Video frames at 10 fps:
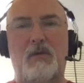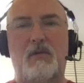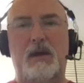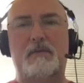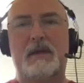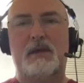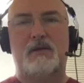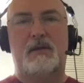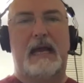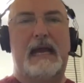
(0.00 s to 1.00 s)
when we
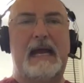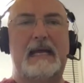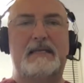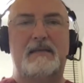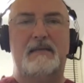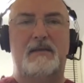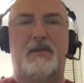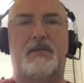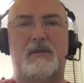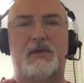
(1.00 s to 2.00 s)
look at
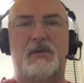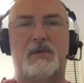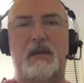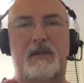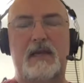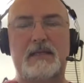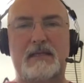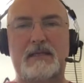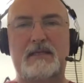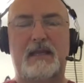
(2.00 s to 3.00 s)
non-thermal low-level
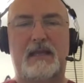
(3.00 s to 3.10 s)
lasers,